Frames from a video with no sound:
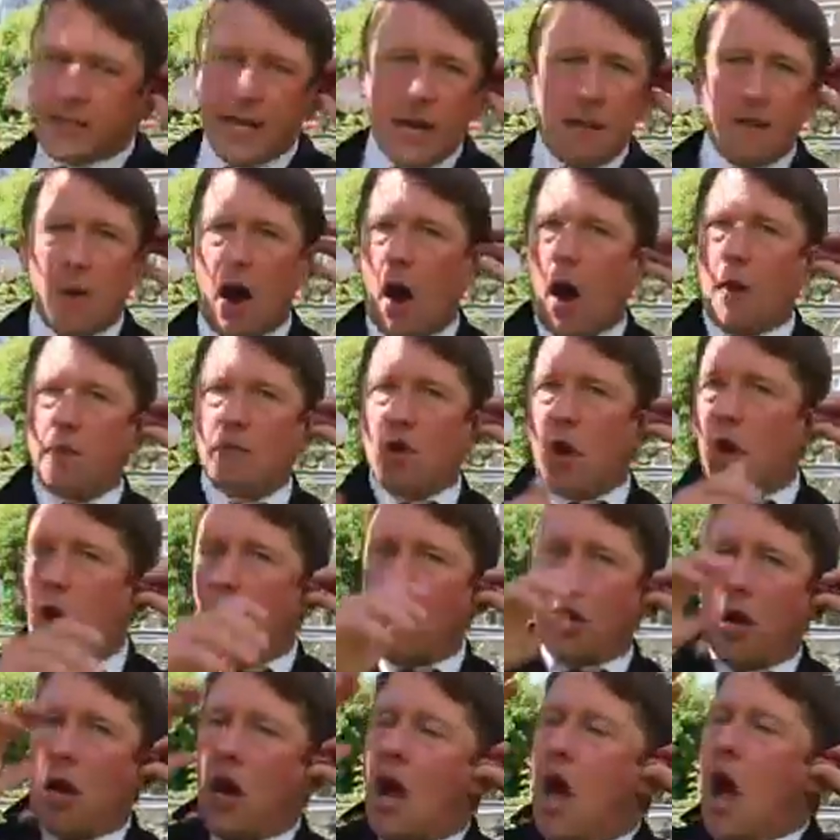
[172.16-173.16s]
Tim, I'm
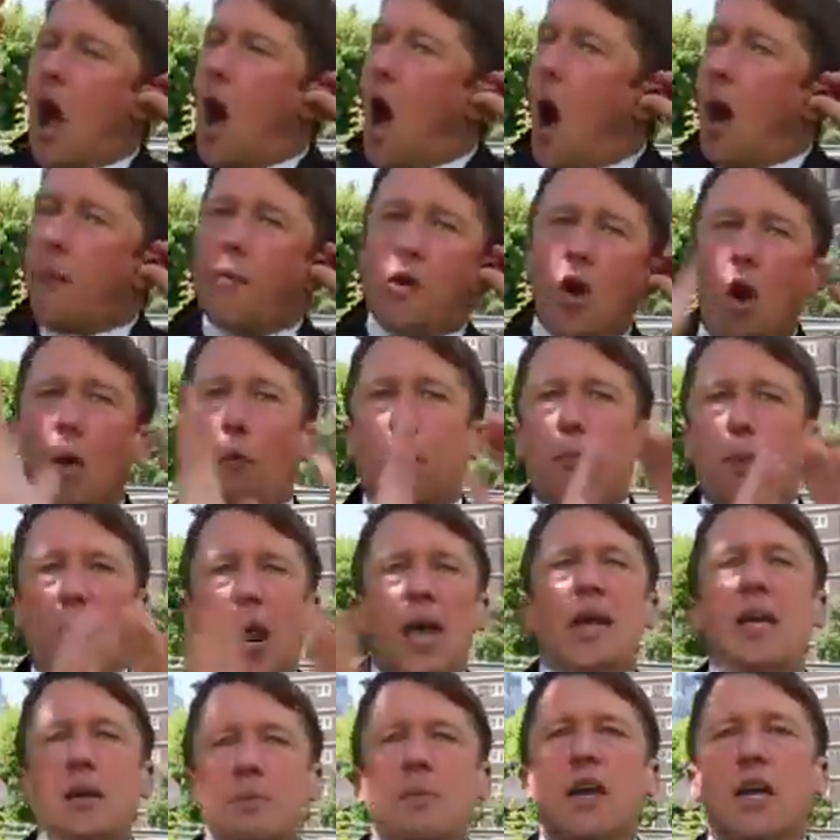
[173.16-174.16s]
not
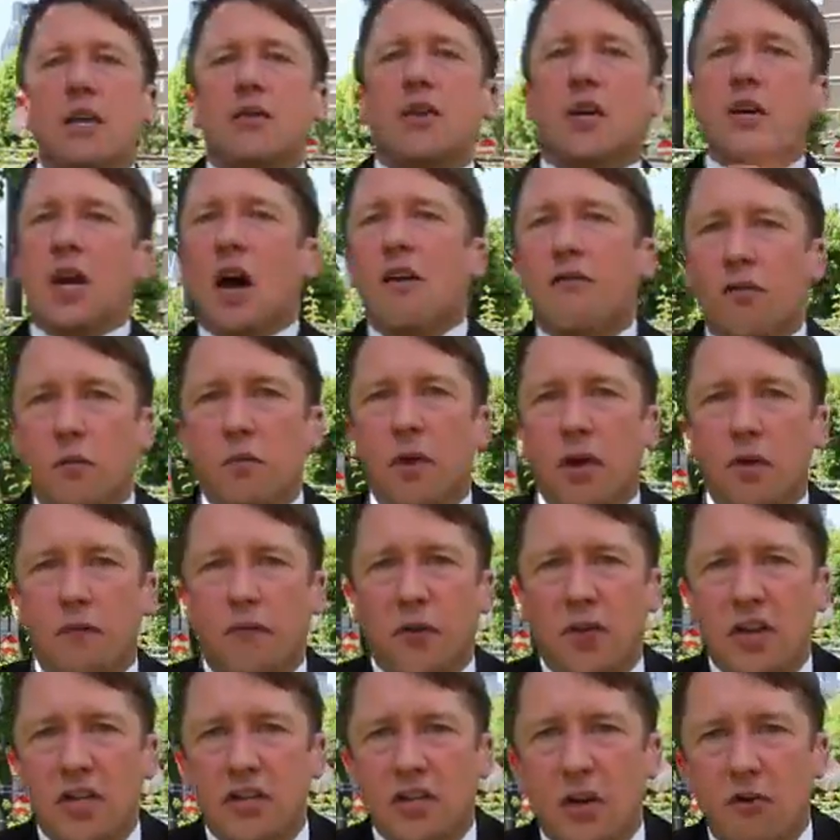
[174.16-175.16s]
blaming the
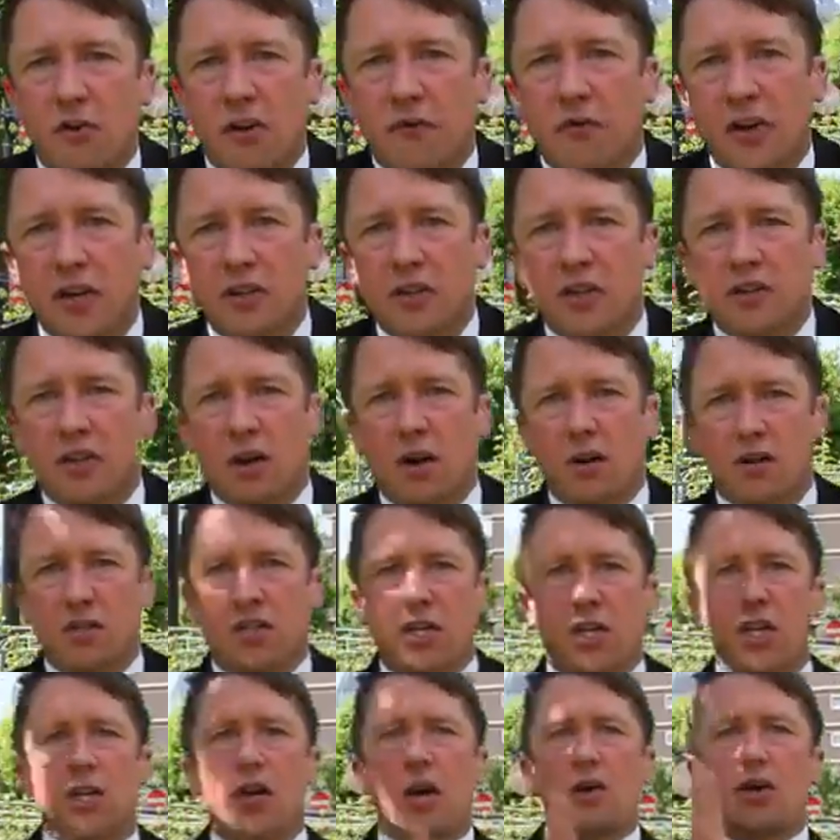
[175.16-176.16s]
government for this horrific
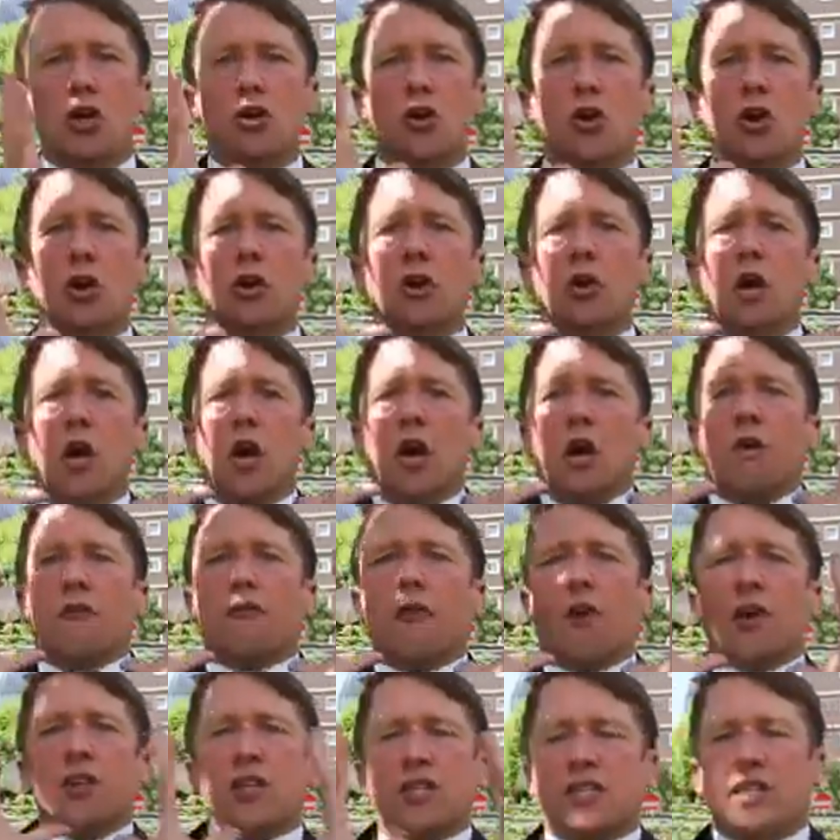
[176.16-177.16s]
disaster. You know, you're not going to
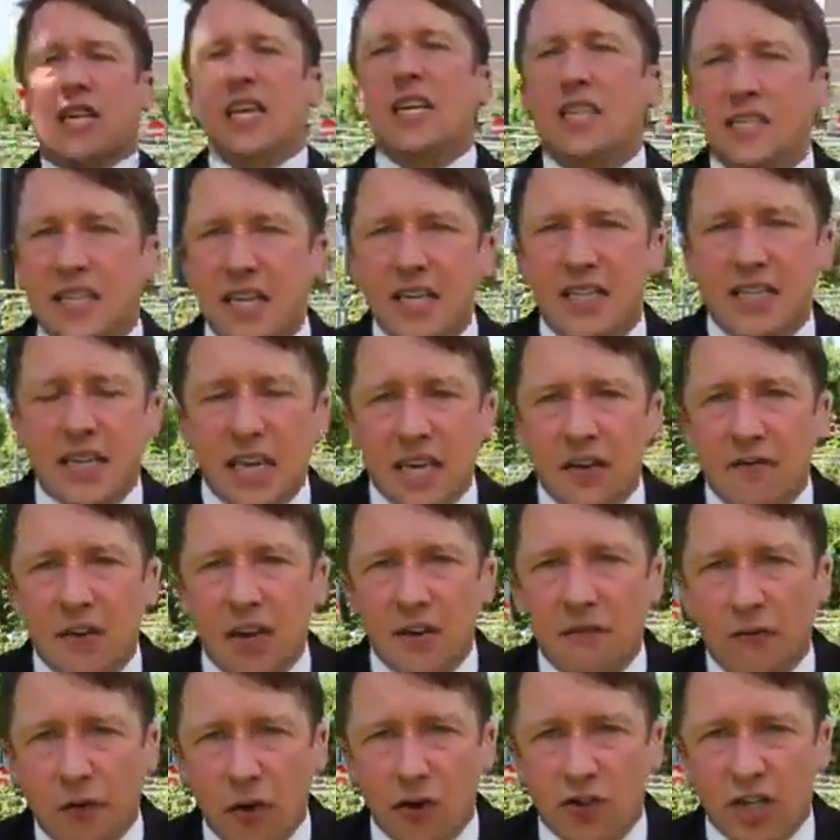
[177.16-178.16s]
find
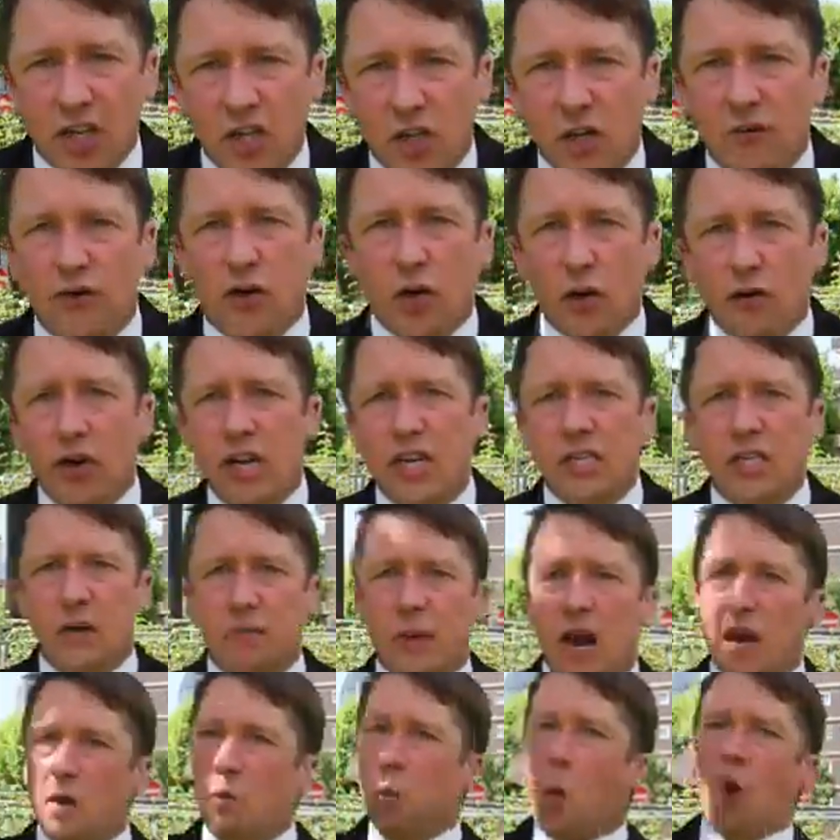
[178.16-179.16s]
CCTV footage of
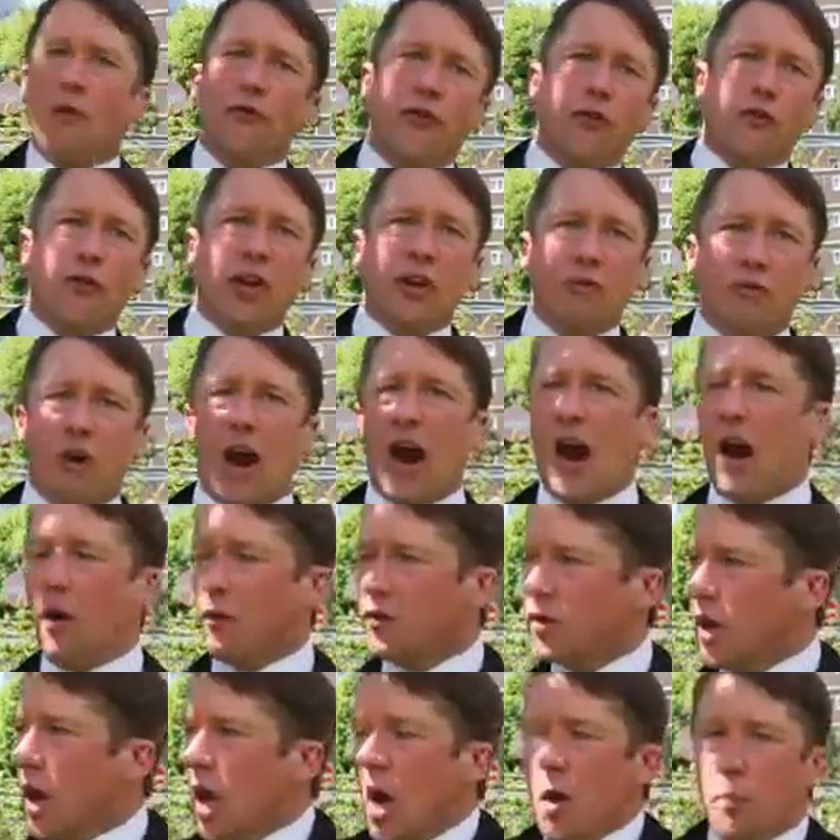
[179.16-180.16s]
Theresa May wandering
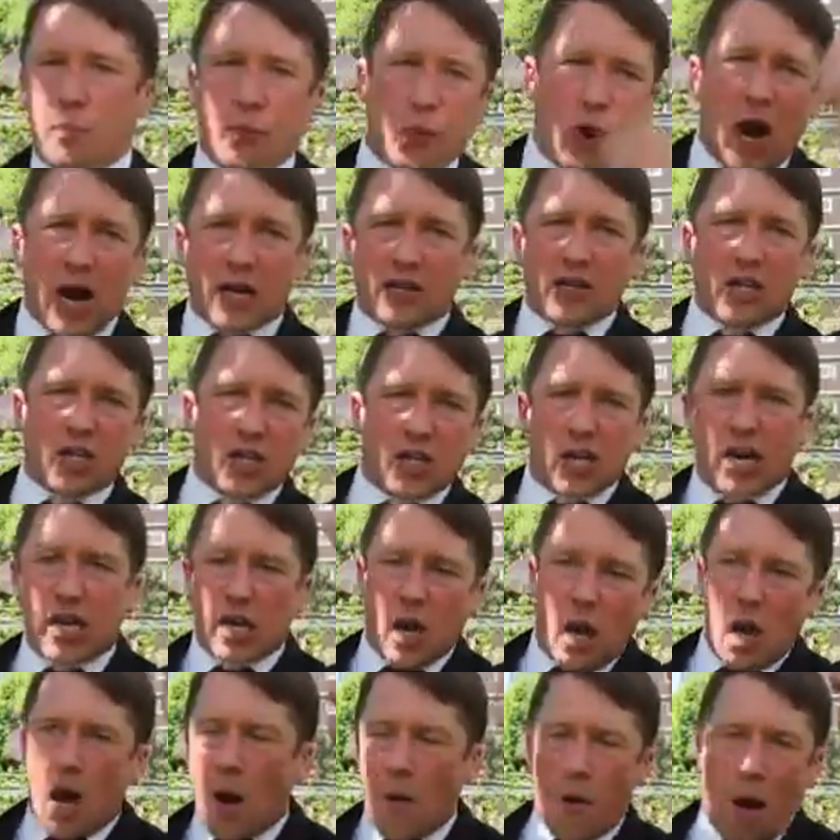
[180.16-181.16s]
round
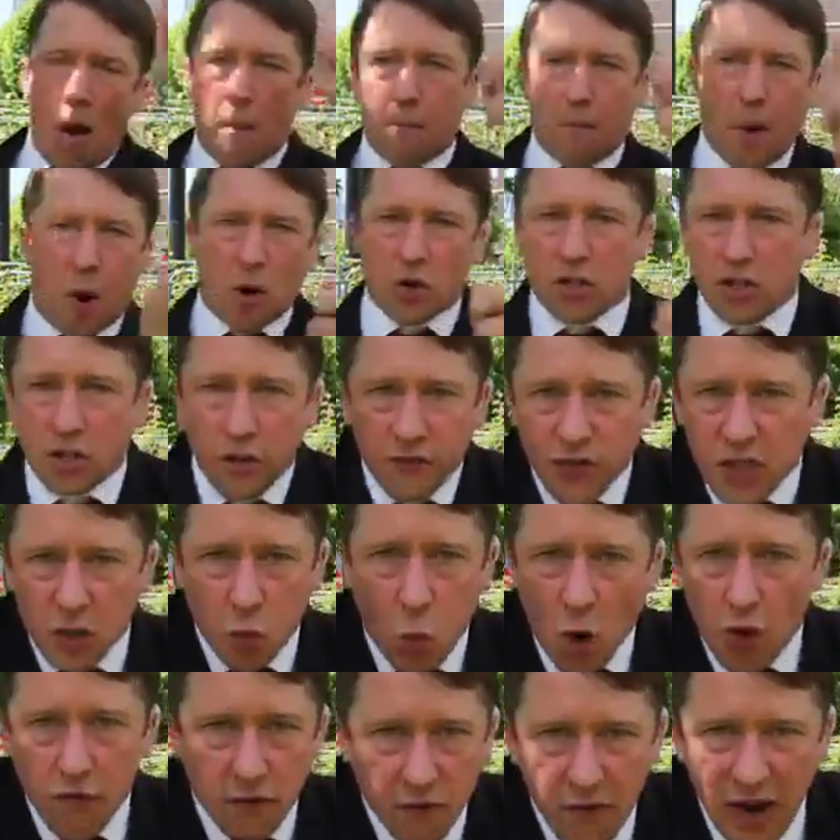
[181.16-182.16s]
brandishing a box of
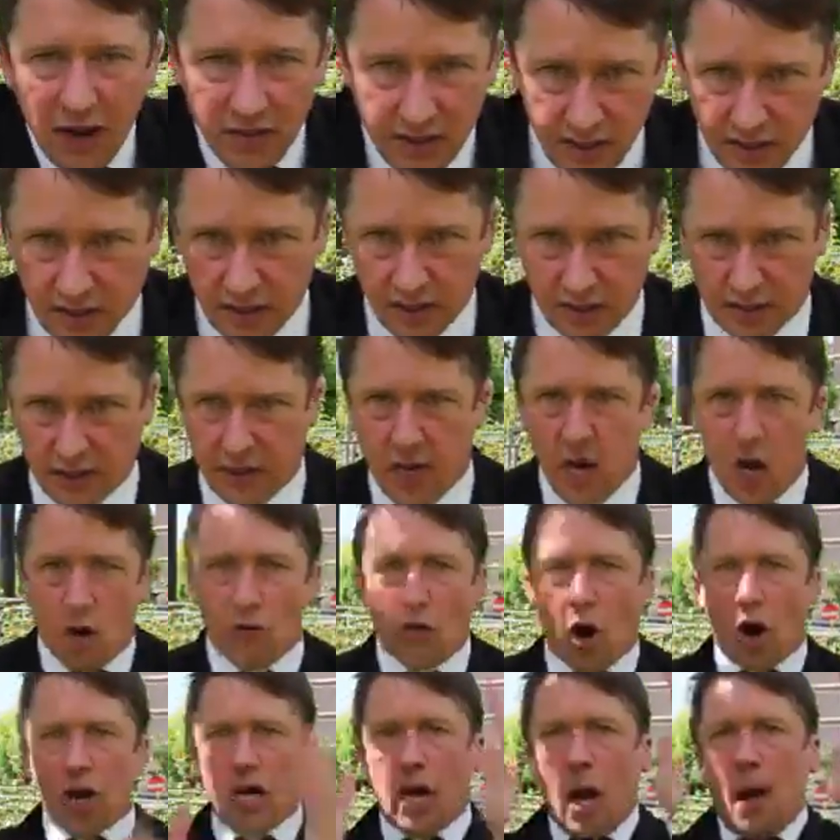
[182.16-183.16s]
Swan Vestas,
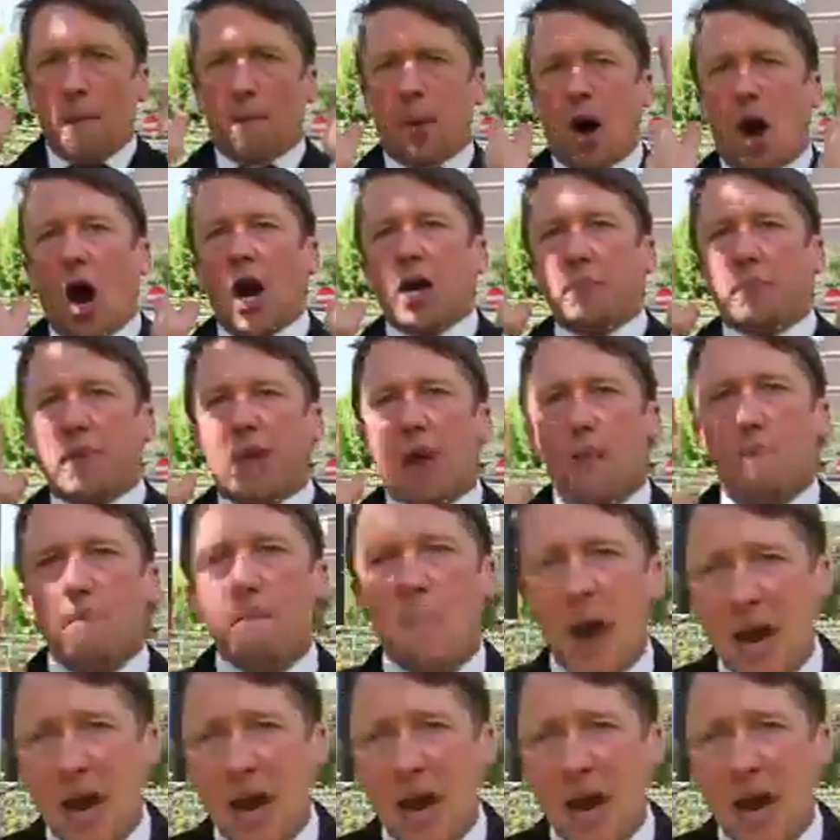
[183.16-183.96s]
right? But I'd be